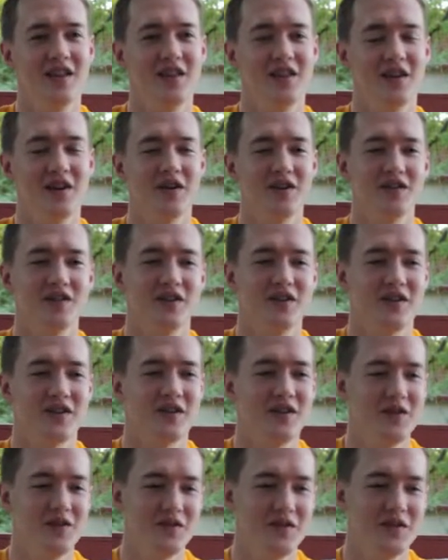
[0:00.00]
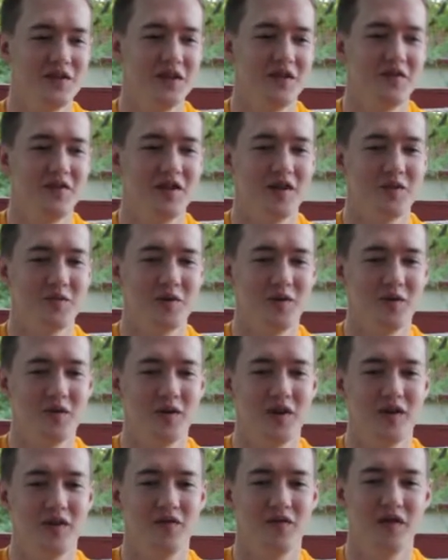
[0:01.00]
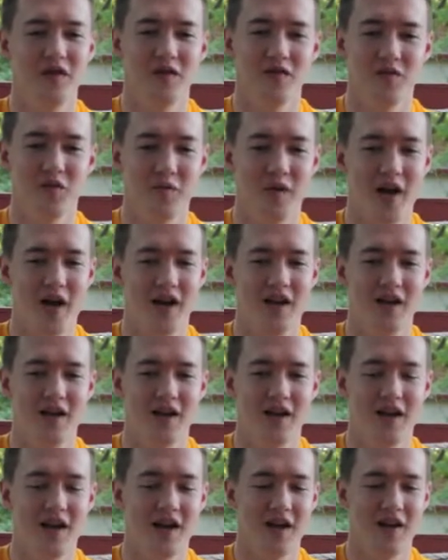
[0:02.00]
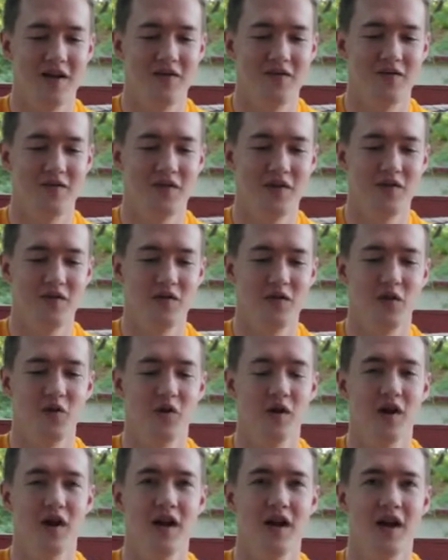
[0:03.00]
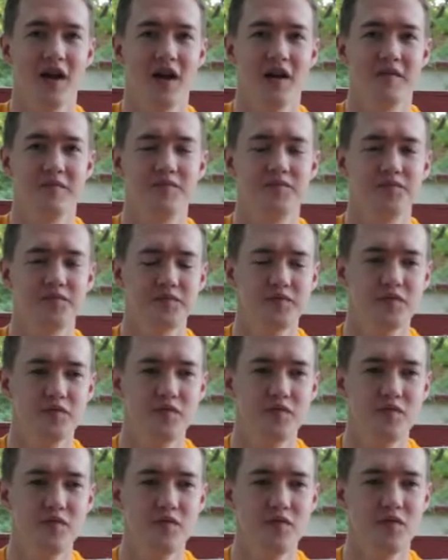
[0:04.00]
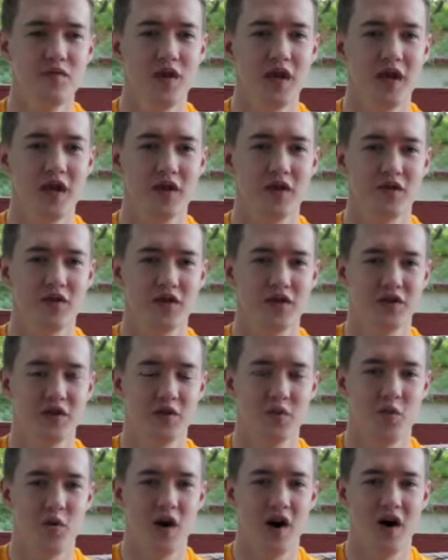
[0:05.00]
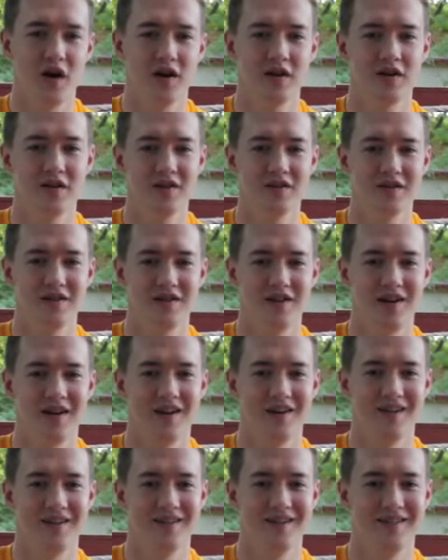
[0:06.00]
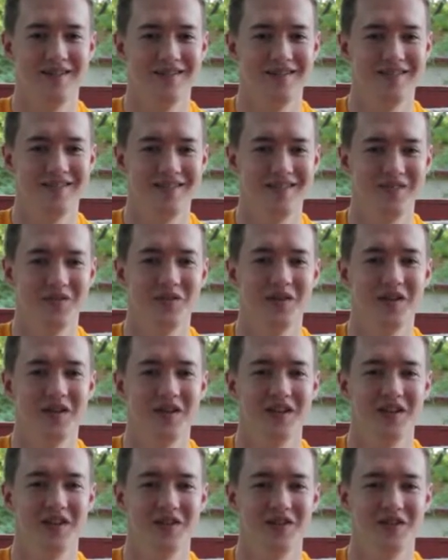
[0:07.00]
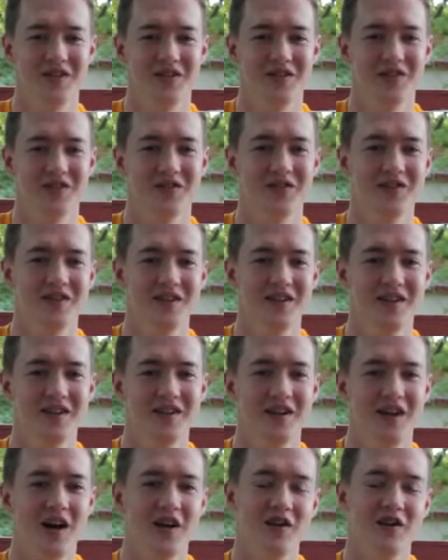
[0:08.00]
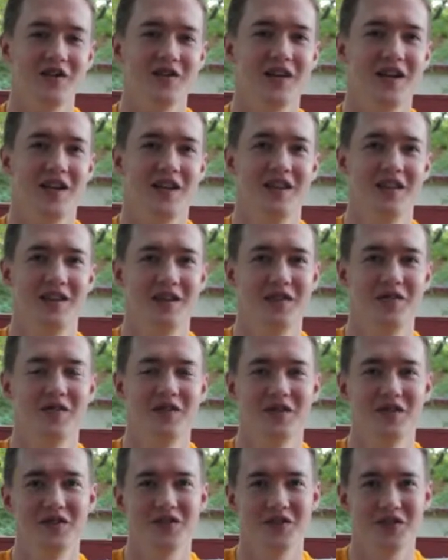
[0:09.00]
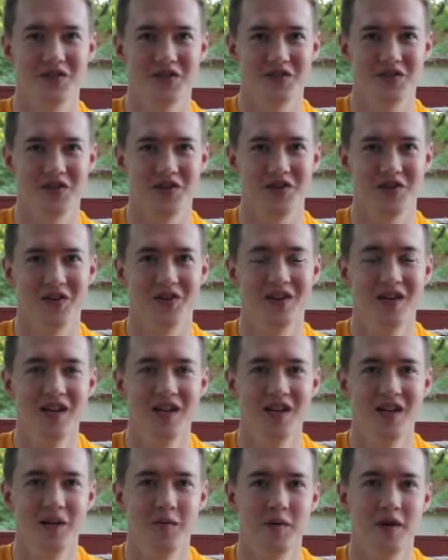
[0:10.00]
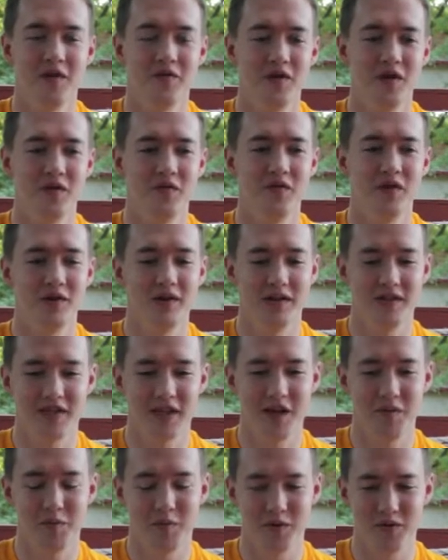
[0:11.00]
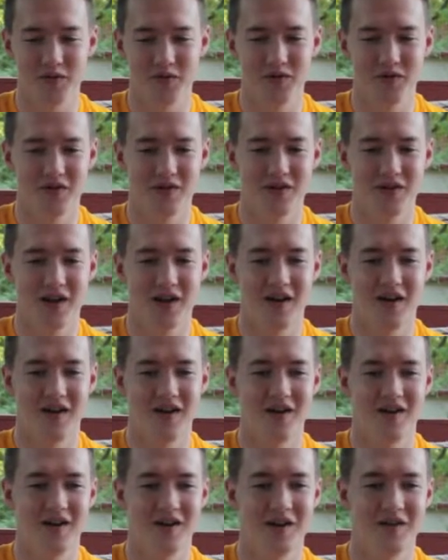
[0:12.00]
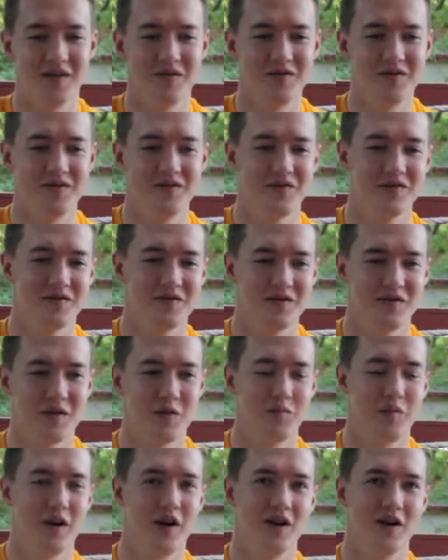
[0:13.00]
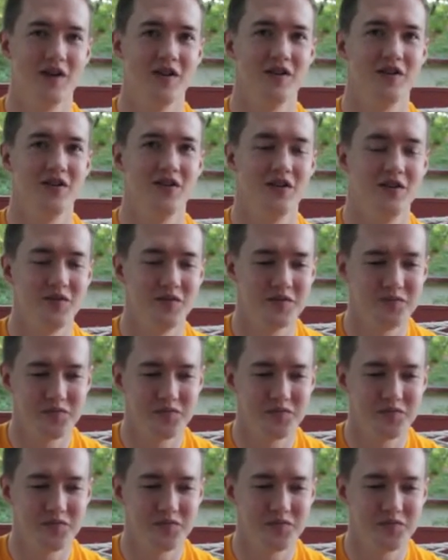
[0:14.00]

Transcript: There's a huge difference between the fear of the man and fear of the Lord, and in a Christian walk, uh, you really need to understand the difference. So I'm going to give you a few examples uh, of comparing the two.